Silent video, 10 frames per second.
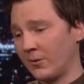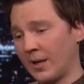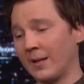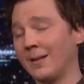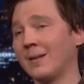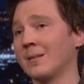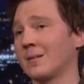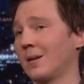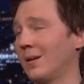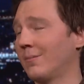you can. It
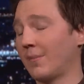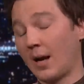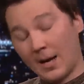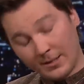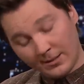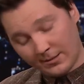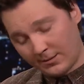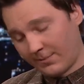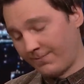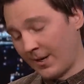is, I think
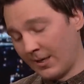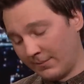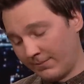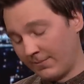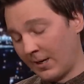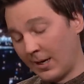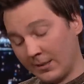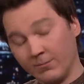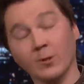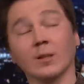it's I I
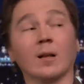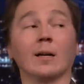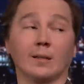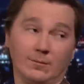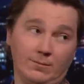really like it.